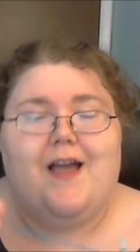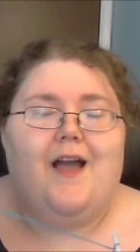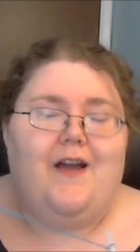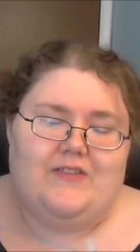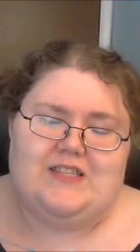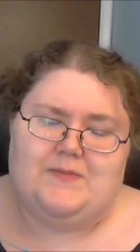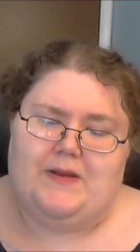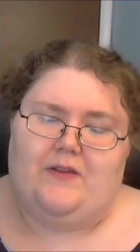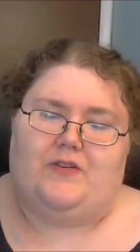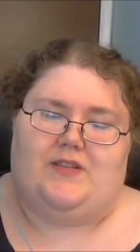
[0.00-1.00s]
If it's a
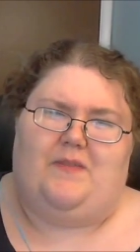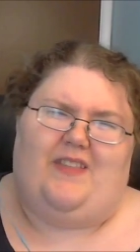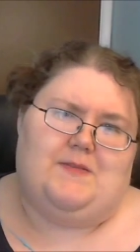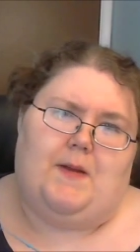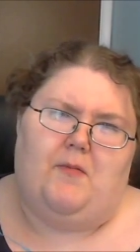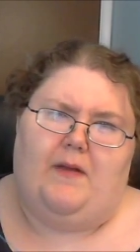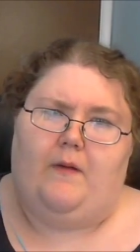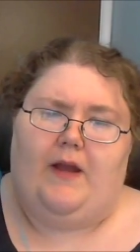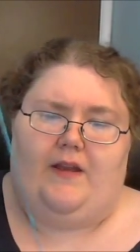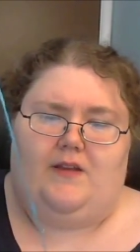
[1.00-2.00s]
spindle or something, that's probably
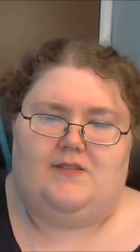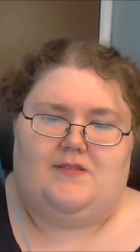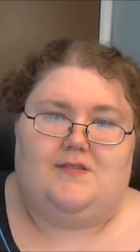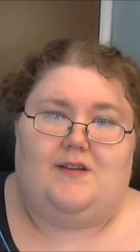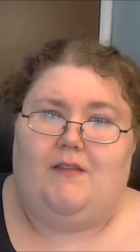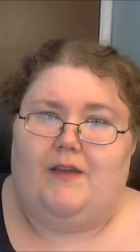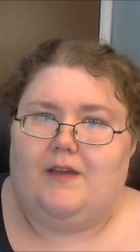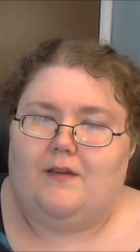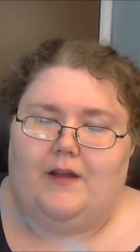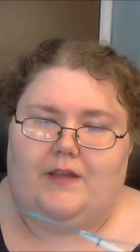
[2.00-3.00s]
okay because it's not
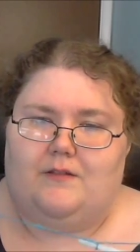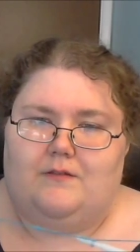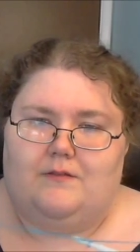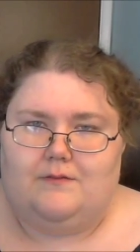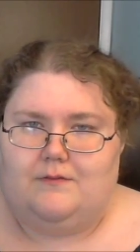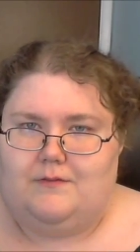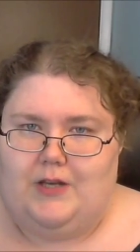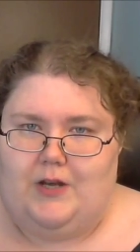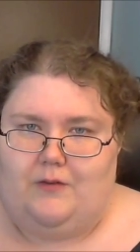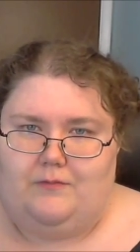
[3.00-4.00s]
like I can, you
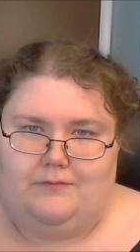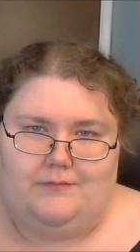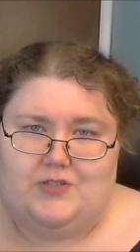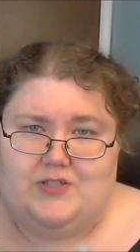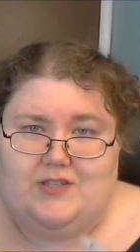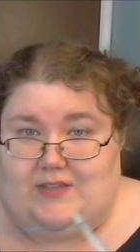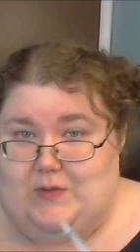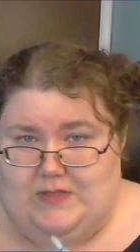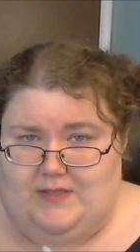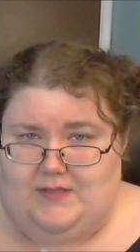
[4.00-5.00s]
know, just because I
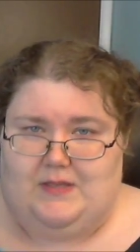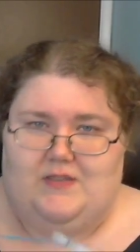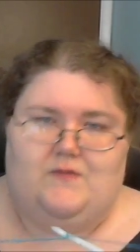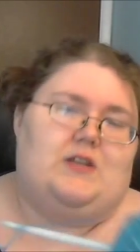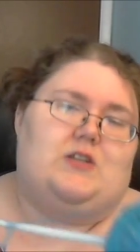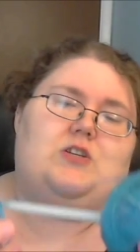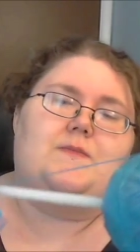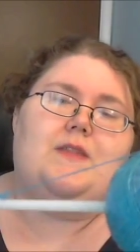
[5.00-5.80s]
use it doesn't mean it's finished.